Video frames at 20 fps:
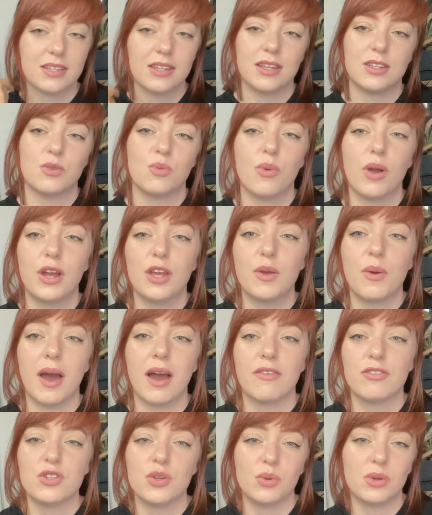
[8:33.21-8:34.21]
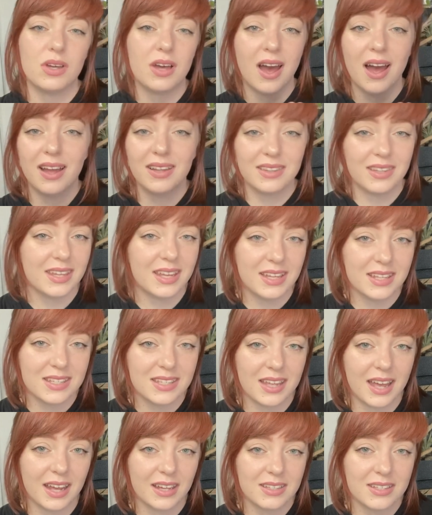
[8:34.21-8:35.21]
It's where you have to cut the
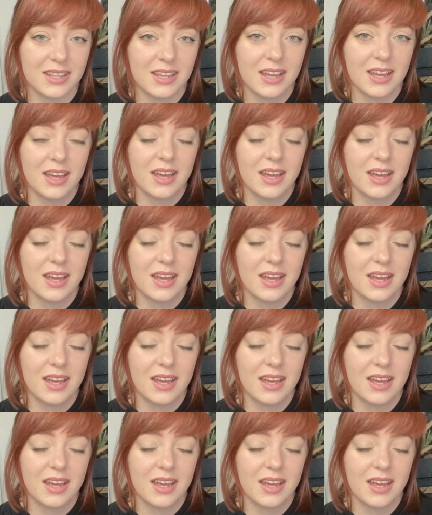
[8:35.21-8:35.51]
insect